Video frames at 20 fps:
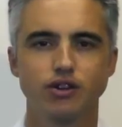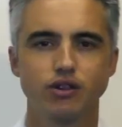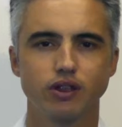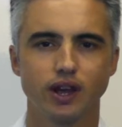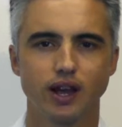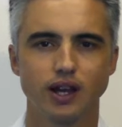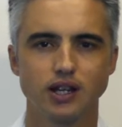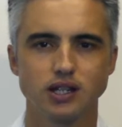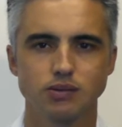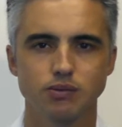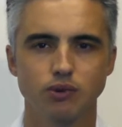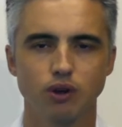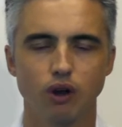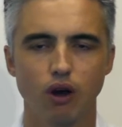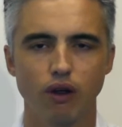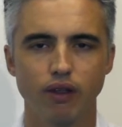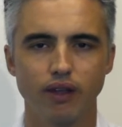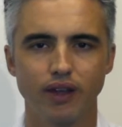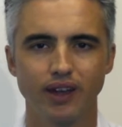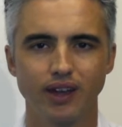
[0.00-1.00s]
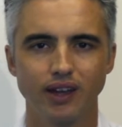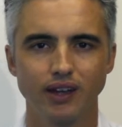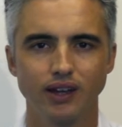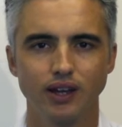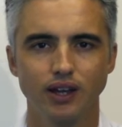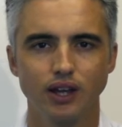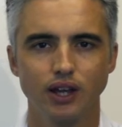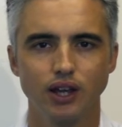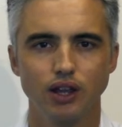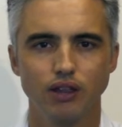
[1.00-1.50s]
to the customer? Are they
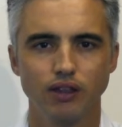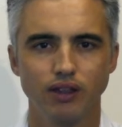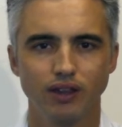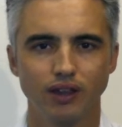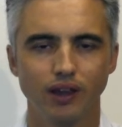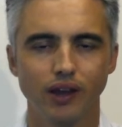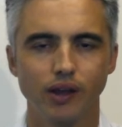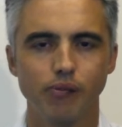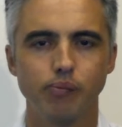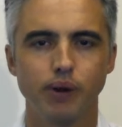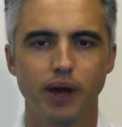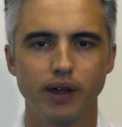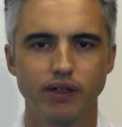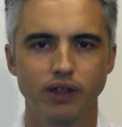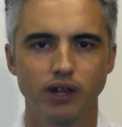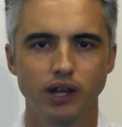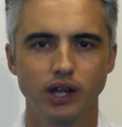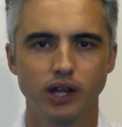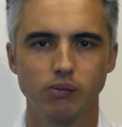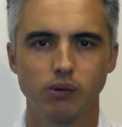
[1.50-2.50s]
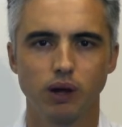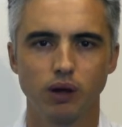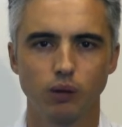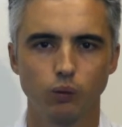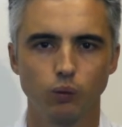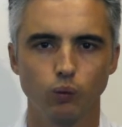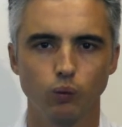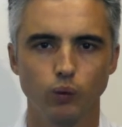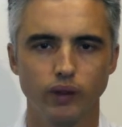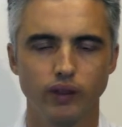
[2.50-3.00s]
thinking empathically about
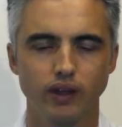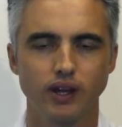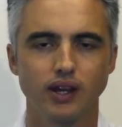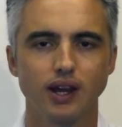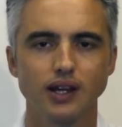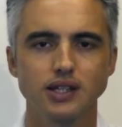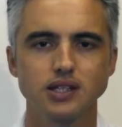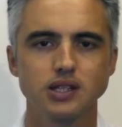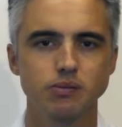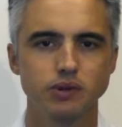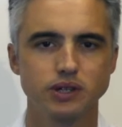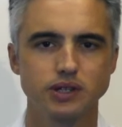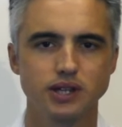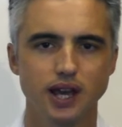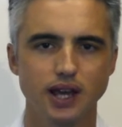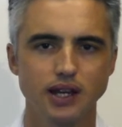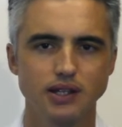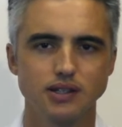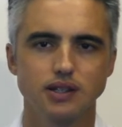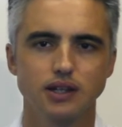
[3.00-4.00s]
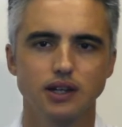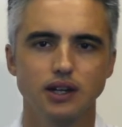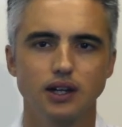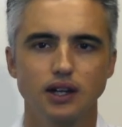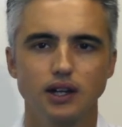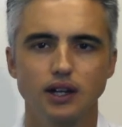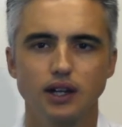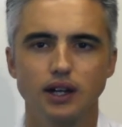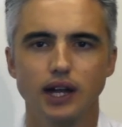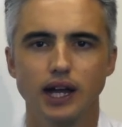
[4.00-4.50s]
where the customer's at?
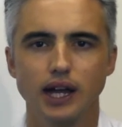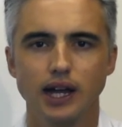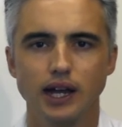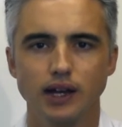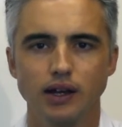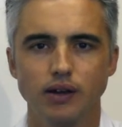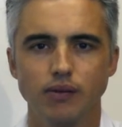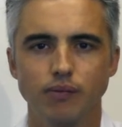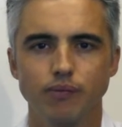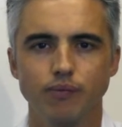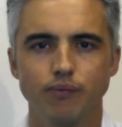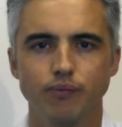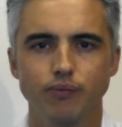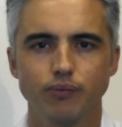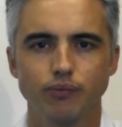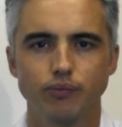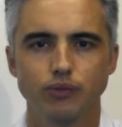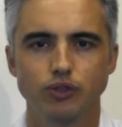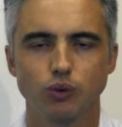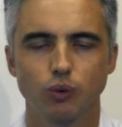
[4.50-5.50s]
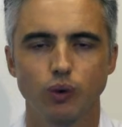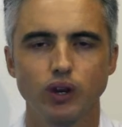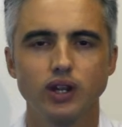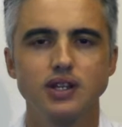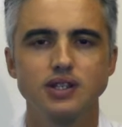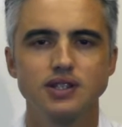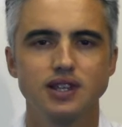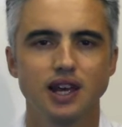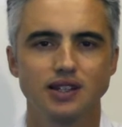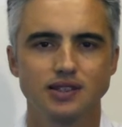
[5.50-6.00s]
So what
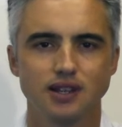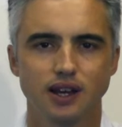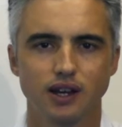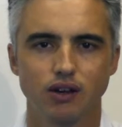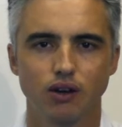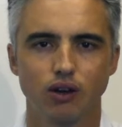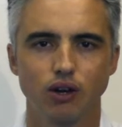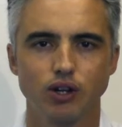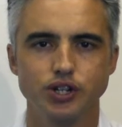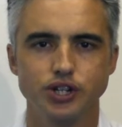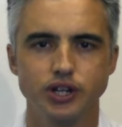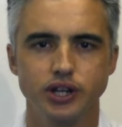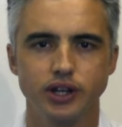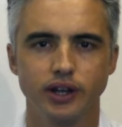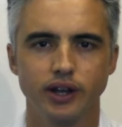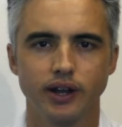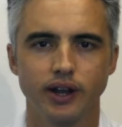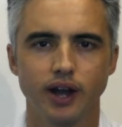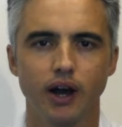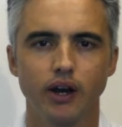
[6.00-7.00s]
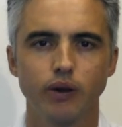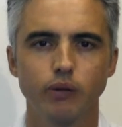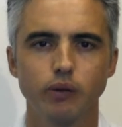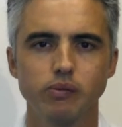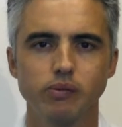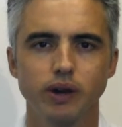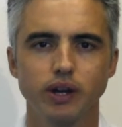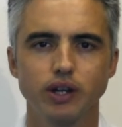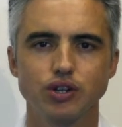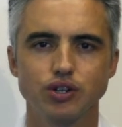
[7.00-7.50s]
is that psychology, and how do we
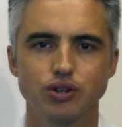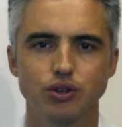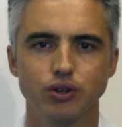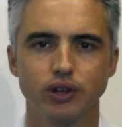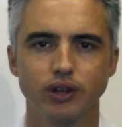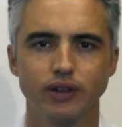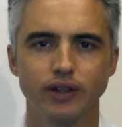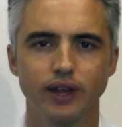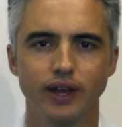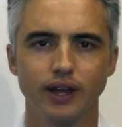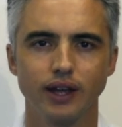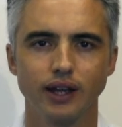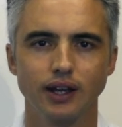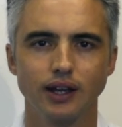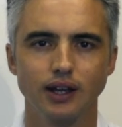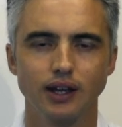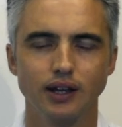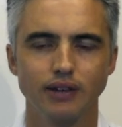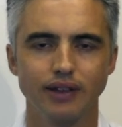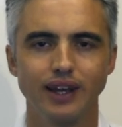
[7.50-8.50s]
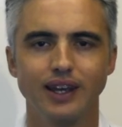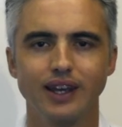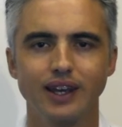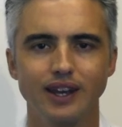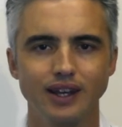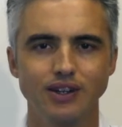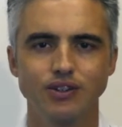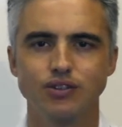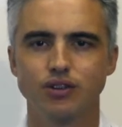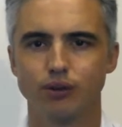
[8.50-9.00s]
make sure that they get
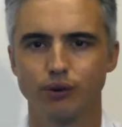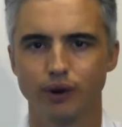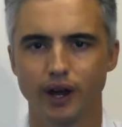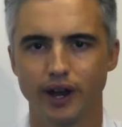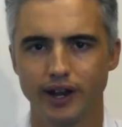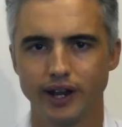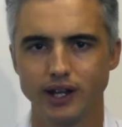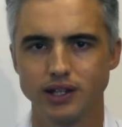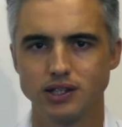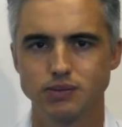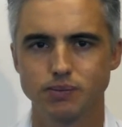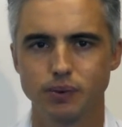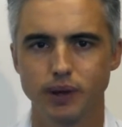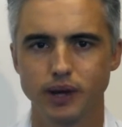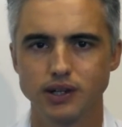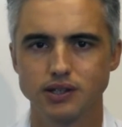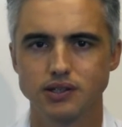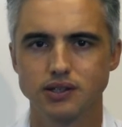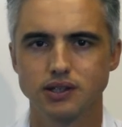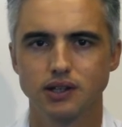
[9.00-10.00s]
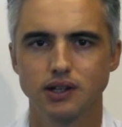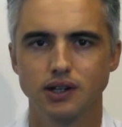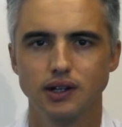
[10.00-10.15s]
into the right headspace